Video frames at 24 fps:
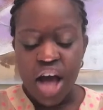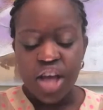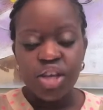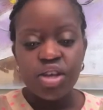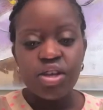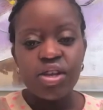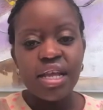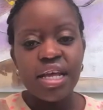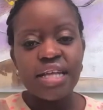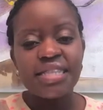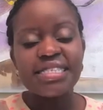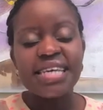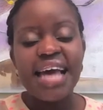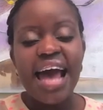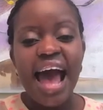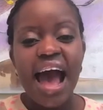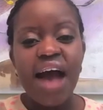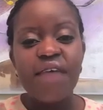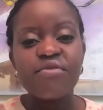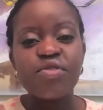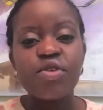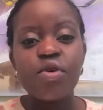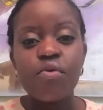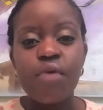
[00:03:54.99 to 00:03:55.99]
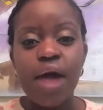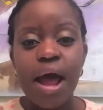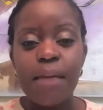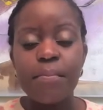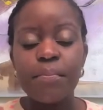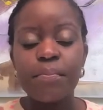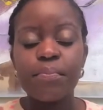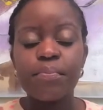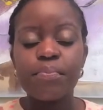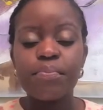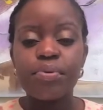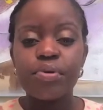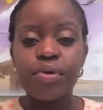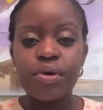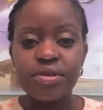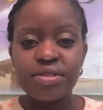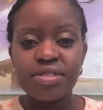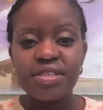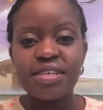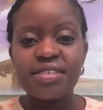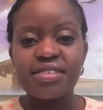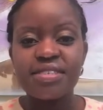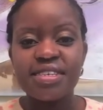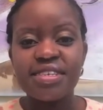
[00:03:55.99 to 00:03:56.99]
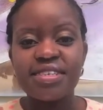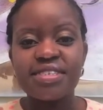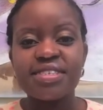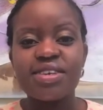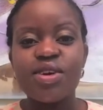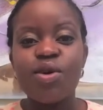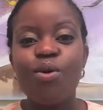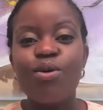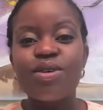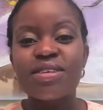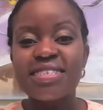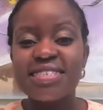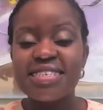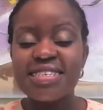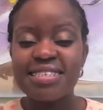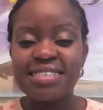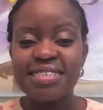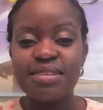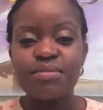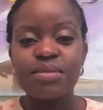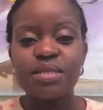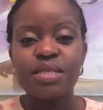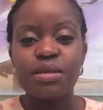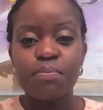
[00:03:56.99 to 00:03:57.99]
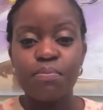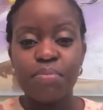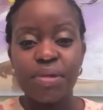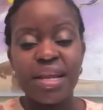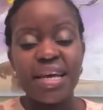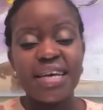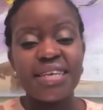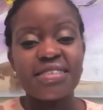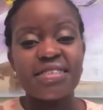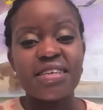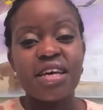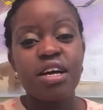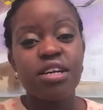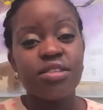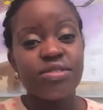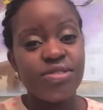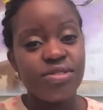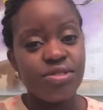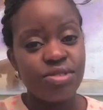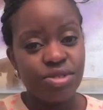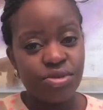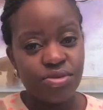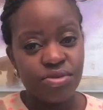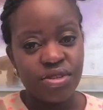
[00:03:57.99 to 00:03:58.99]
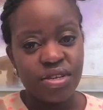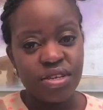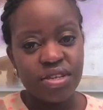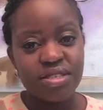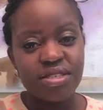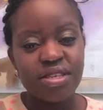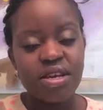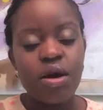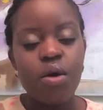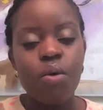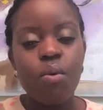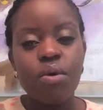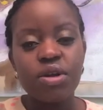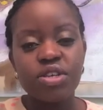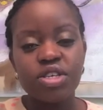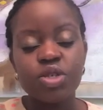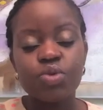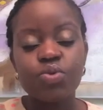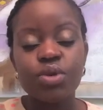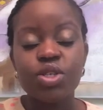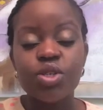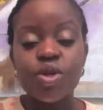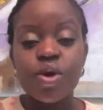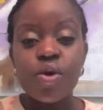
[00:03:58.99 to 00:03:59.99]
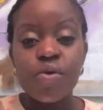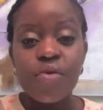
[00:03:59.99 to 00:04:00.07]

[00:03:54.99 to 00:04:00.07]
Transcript: You need to have the right processes or systems in place to do this, which is what's